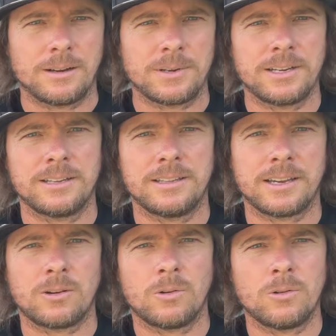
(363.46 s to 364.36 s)
he did
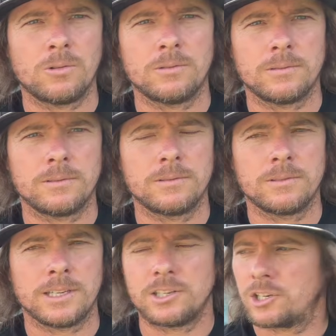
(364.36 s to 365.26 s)
that whole
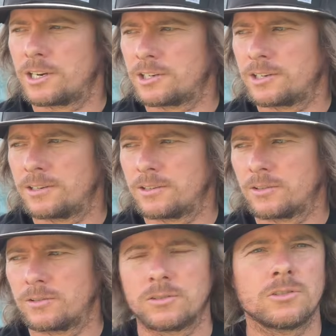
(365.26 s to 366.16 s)
injection,
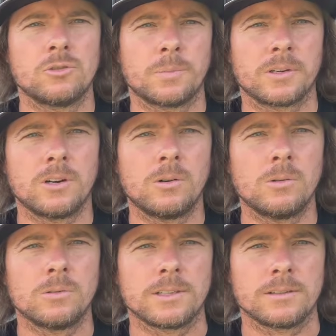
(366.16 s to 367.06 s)
so it's super
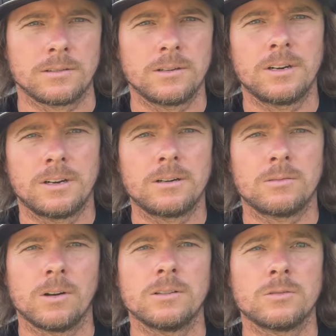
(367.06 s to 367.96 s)
cold and
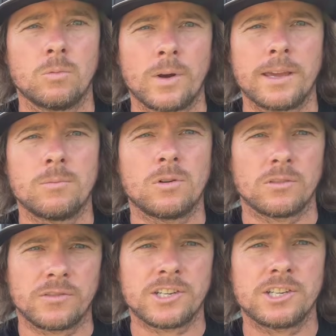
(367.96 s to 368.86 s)
runs way more
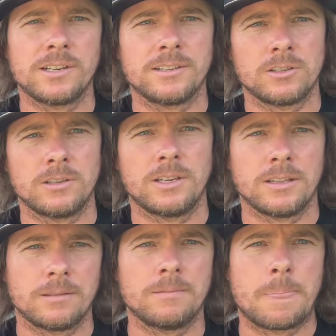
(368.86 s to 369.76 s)
efficient, so you get
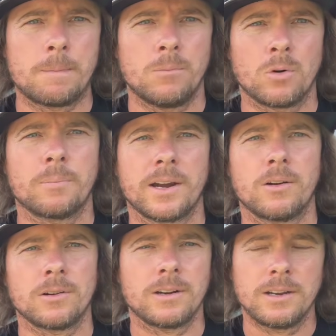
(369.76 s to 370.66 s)
more
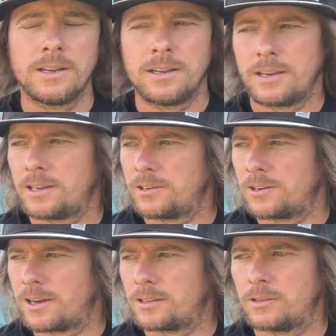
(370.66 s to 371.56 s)
power and you're
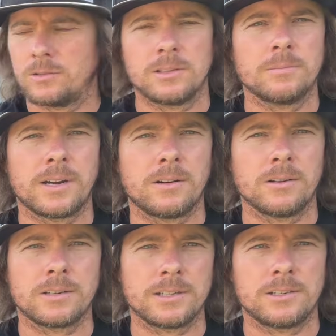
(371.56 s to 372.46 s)
not losing
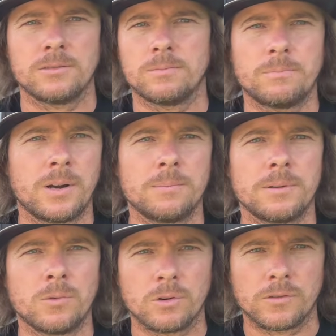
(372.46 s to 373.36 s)
power because you're pumping
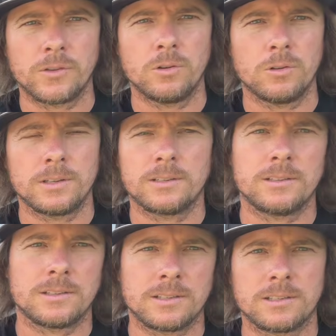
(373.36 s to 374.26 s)
more fuel into
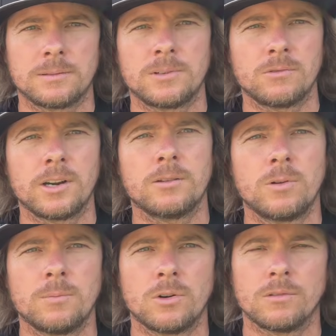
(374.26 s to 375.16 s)
the system and running
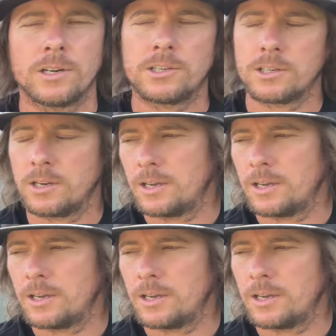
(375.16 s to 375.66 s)
way more rich.